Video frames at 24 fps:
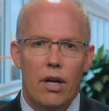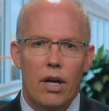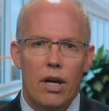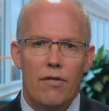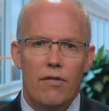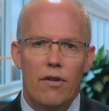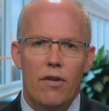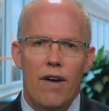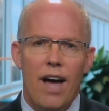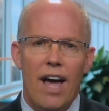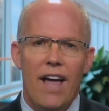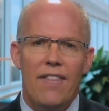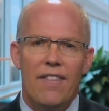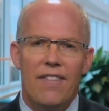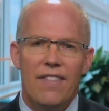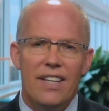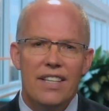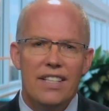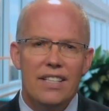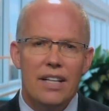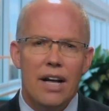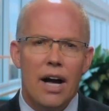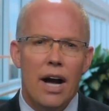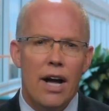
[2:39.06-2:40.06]
If you had
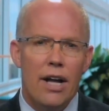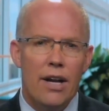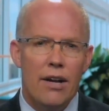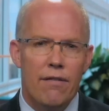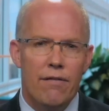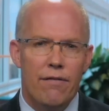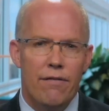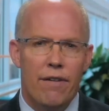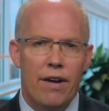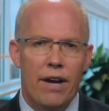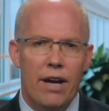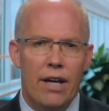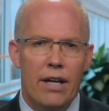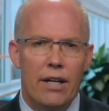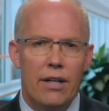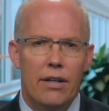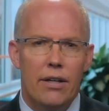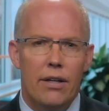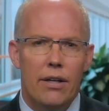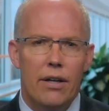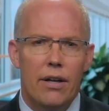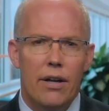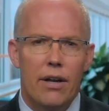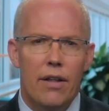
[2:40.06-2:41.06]
this kind of faint,
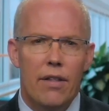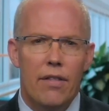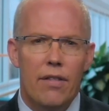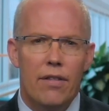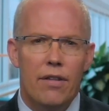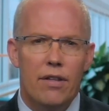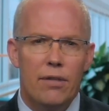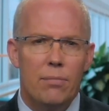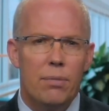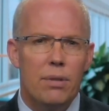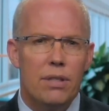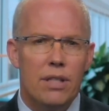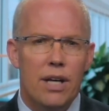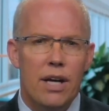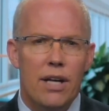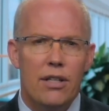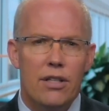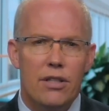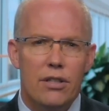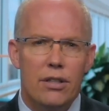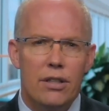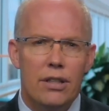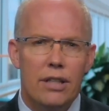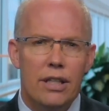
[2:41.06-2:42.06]
this
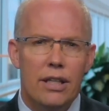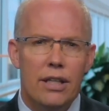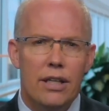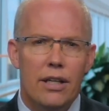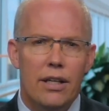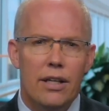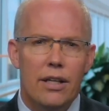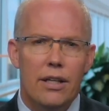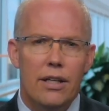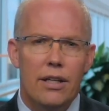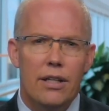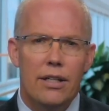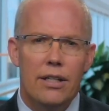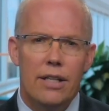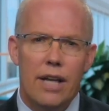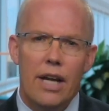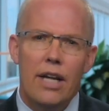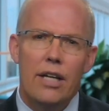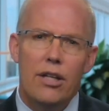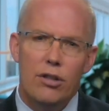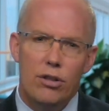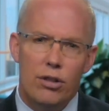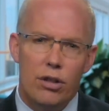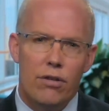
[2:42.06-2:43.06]
potentially
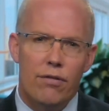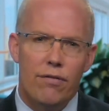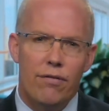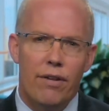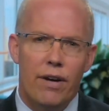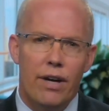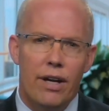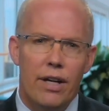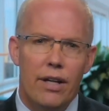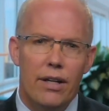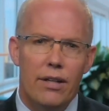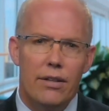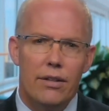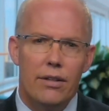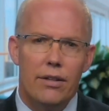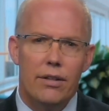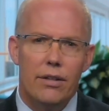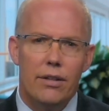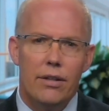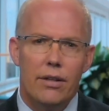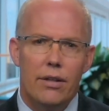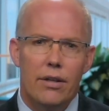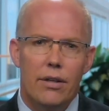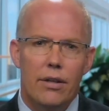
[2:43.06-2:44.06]
danger faint,
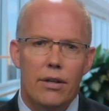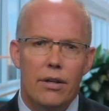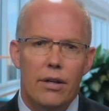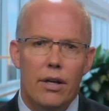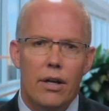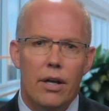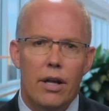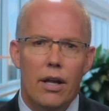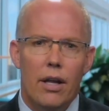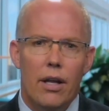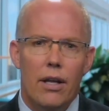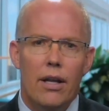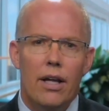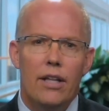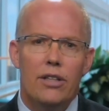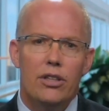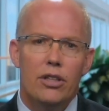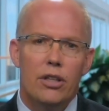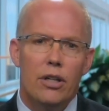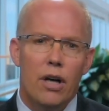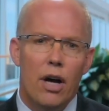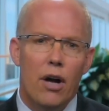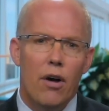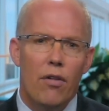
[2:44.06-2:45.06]

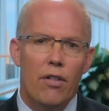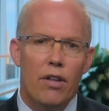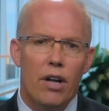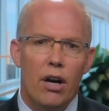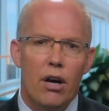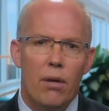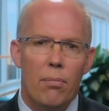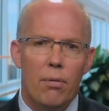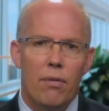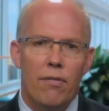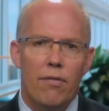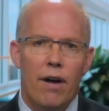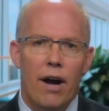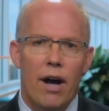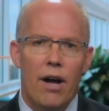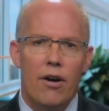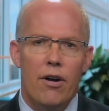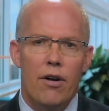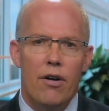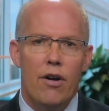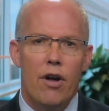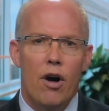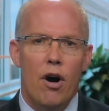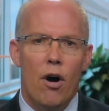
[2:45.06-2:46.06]
let your healthcare
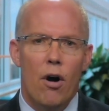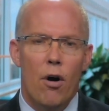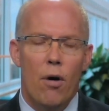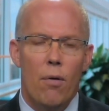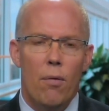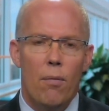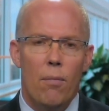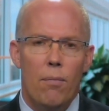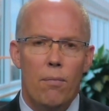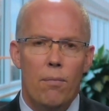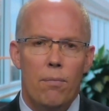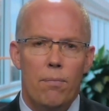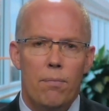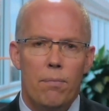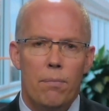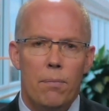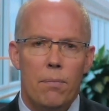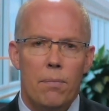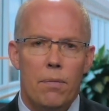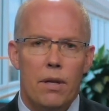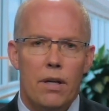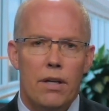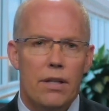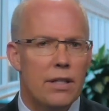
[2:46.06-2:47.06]
provider know.
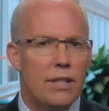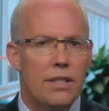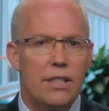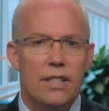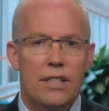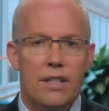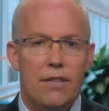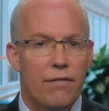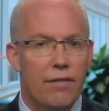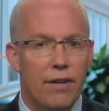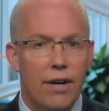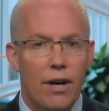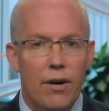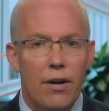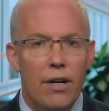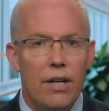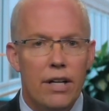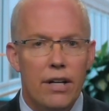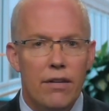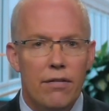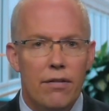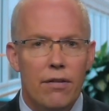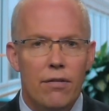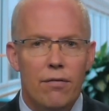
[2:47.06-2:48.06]
This is a very
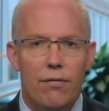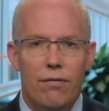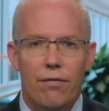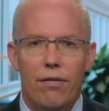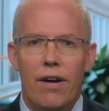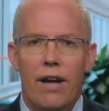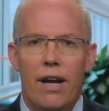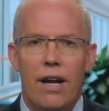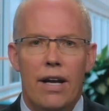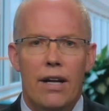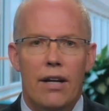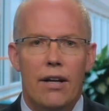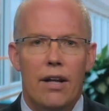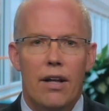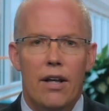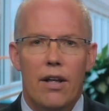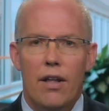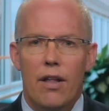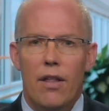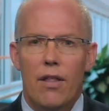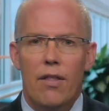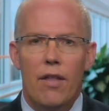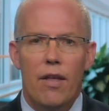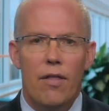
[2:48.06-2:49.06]
different faint
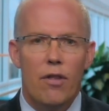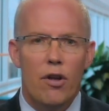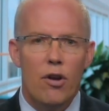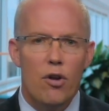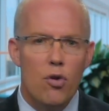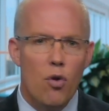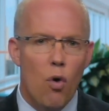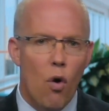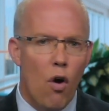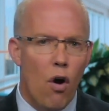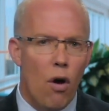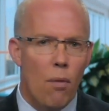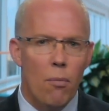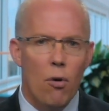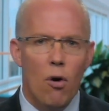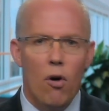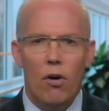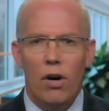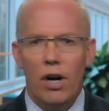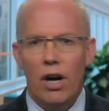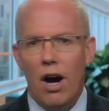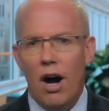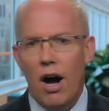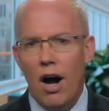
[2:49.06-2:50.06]
than the
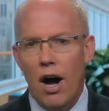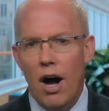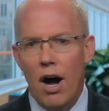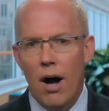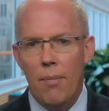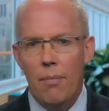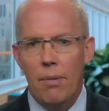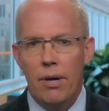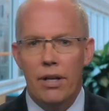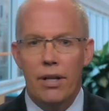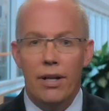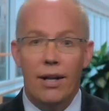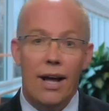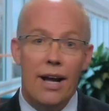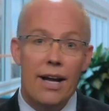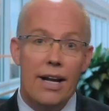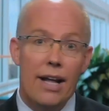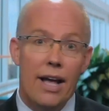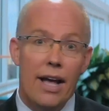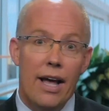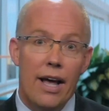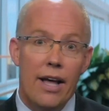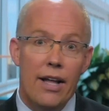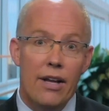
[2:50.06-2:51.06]
normal, common,
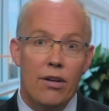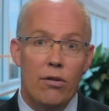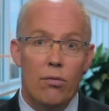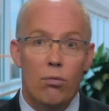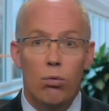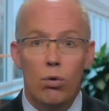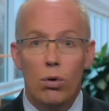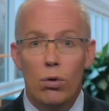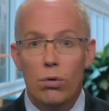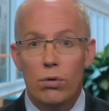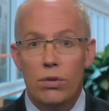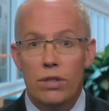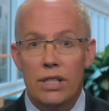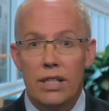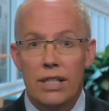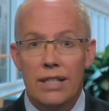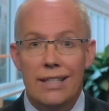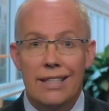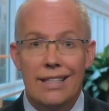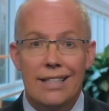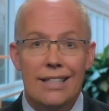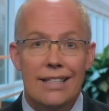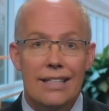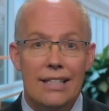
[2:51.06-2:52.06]
lightheaded, woozy,
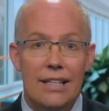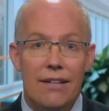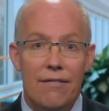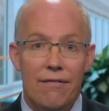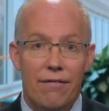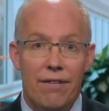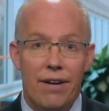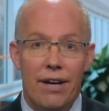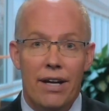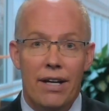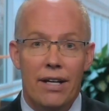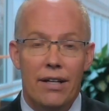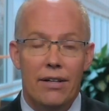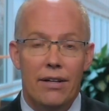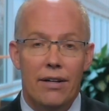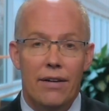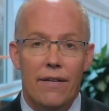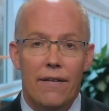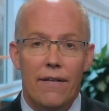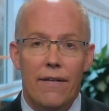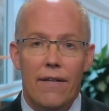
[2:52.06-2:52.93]
dizzy faint